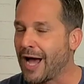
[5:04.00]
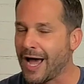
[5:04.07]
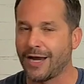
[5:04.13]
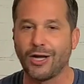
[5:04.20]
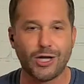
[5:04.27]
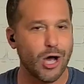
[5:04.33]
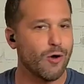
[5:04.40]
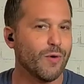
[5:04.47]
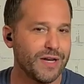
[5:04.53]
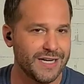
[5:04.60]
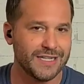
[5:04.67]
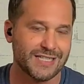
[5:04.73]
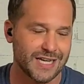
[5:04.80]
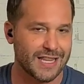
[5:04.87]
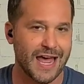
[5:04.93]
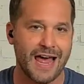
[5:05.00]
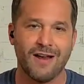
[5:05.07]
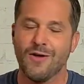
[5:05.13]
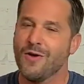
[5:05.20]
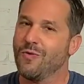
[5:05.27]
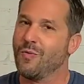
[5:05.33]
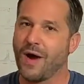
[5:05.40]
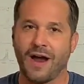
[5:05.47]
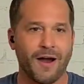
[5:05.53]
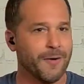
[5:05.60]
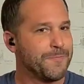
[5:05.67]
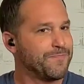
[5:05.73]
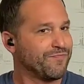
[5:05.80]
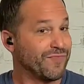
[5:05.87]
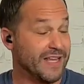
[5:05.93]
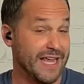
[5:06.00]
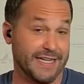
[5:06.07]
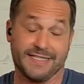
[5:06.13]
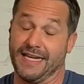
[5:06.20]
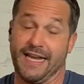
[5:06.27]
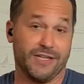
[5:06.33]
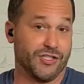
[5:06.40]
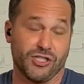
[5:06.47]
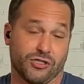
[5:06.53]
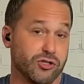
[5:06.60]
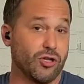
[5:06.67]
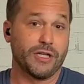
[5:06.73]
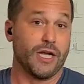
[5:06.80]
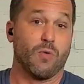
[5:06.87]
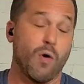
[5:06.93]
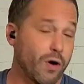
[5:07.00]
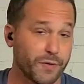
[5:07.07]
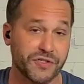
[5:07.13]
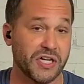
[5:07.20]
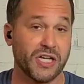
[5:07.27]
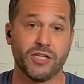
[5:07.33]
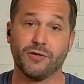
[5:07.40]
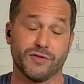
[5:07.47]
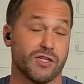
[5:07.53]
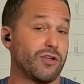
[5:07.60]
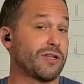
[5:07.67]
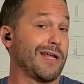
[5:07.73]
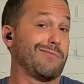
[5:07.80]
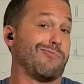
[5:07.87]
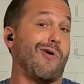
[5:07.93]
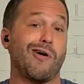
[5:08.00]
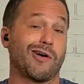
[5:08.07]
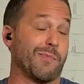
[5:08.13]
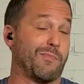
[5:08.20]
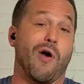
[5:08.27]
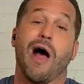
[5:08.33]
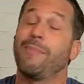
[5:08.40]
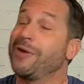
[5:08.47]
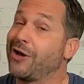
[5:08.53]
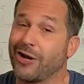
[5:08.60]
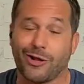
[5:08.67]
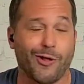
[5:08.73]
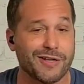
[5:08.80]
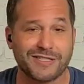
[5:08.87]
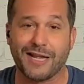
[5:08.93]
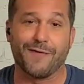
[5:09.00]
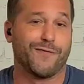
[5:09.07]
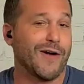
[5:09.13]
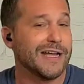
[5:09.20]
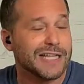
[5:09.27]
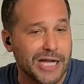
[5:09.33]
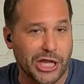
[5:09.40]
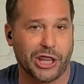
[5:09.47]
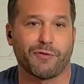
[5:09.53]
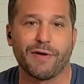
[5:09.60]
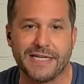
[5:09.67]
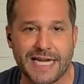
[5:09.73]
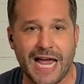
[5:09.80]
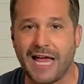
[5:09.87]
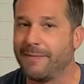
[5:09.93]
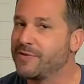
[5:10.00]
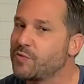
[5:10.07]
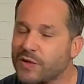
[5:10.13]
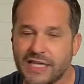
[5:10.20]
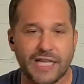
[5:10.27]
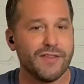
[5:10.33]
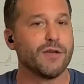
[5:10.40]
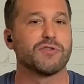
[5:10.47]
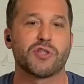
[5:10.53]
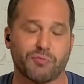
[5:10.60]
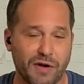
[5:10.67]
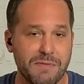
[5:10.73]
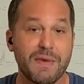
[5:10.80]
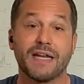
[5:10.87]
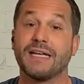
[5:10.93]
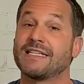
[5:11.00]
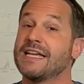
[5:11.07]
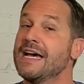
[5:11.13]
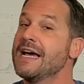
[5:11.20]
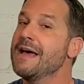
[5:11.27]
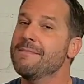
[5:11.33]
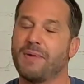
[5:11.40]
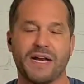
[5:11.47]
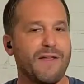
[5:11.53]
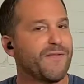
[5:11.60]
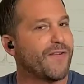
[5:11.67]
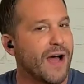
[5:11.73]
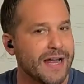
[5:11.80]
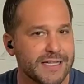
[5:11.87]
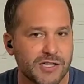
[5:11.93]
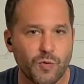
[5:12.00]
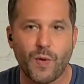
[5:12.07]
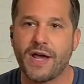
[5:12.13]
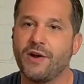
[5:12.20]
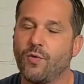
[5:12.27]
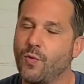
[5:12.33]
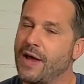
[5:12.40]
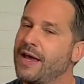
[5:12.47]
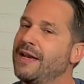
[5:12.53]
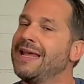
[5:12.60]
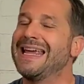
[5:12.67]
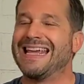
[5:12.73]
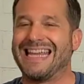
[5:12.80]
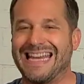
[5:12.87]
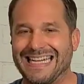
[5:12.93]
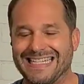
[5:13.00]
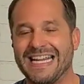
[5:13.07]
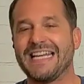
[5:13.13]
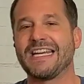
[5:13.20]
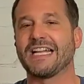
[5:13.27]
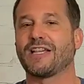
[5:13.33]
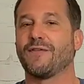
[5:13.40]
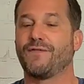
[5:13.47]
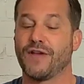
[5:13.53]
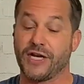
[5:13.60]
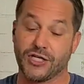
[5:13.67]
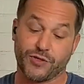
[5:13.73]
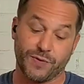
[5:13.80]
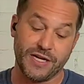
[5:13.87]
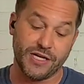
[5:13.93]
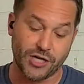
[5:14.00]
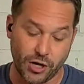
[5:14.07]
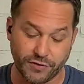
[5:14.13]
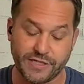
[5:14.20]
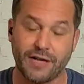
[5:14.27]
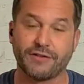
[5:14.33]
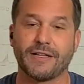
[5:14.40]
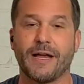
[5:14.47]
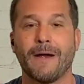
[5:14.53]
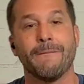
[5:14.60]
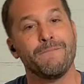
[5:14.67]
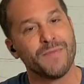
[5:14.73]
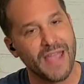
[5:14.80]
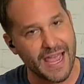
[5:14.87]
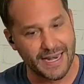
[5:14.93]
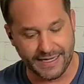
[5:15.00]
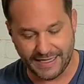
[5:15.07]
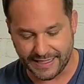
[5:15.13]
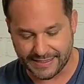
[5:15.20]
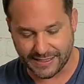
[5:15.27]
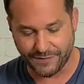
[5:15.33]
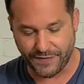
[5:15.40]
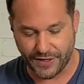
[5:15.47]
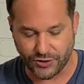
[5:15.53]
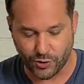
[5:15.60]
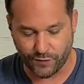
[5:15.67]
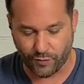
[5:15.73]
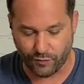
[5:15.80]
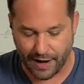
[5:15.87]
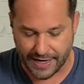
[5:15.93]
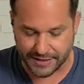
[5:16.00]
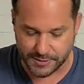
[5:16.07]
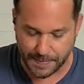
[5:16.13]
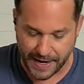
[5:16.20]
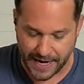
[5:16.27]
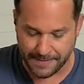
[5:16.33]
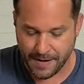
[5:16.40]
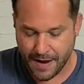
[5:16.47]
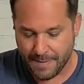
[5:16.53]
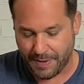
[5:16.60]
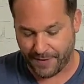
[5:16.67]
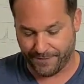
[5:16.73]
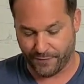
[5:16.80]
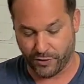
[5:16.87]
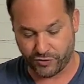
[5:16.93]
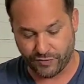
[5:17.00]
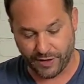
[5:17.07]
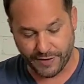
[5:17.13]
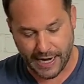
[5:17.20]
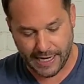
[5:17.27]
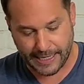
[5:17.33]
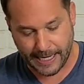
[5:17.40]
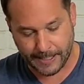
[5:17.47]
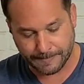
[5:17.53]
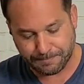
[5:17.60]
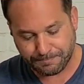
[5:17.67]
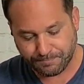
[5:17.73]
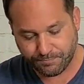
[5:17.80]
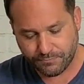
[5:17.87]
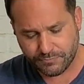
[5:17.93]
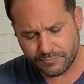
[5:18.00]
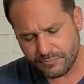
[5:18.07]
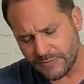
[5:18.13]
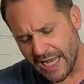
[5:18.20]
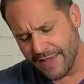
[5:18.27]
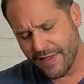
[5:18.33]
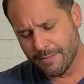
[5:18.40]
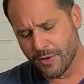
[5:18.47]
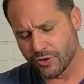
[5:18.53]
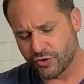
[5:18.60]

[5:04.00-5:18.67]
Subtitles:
kind of going into that, where it just looked like Walker was going to lose. It looked like Walker probably could have lost that fight like 3 times within those 3 minutes, but he finds a way to win. He did get the victory. He goes out there and gets the victory over Ryan Spann by first round knockout. And then